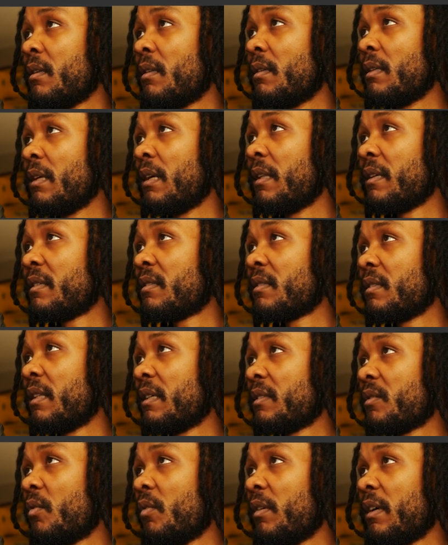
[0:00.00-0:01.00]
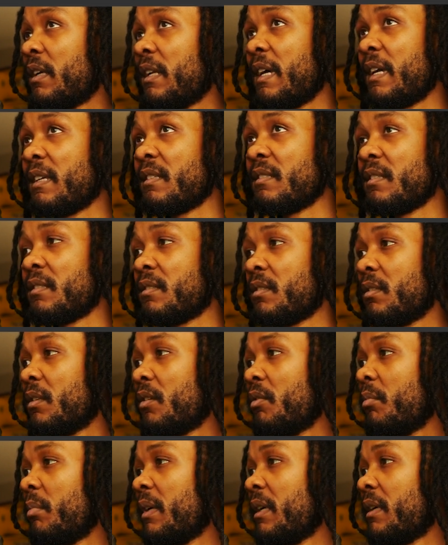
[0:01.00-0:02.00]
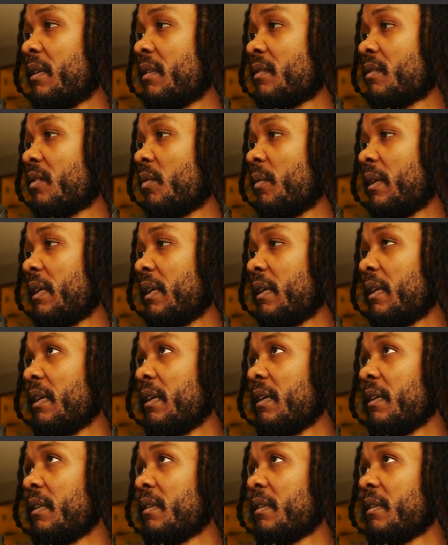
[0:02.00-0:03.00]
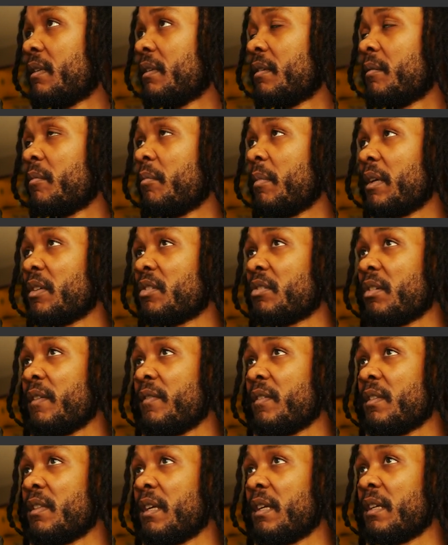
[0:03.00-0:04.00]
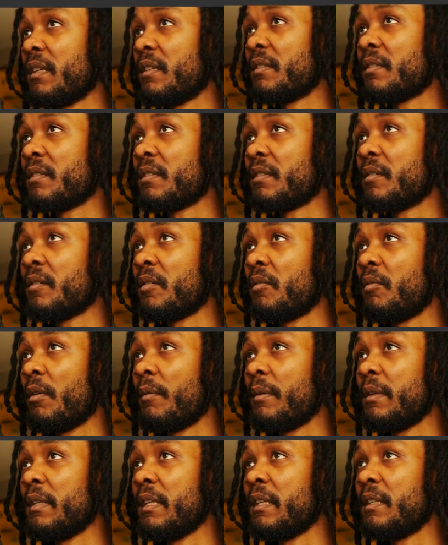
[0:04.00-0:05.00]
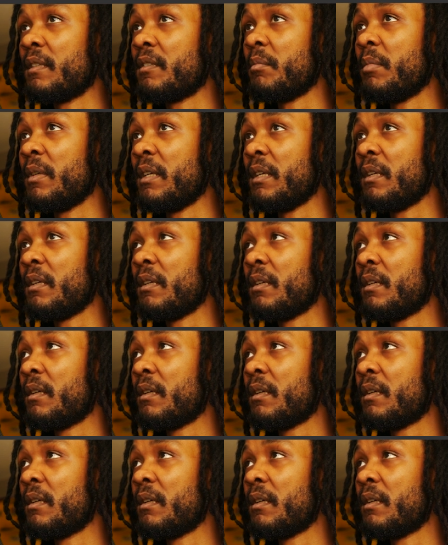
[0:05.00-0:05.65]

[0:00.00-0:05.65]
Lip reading: Now let's organize this a little bit so we can make sure everything is where we need it to be.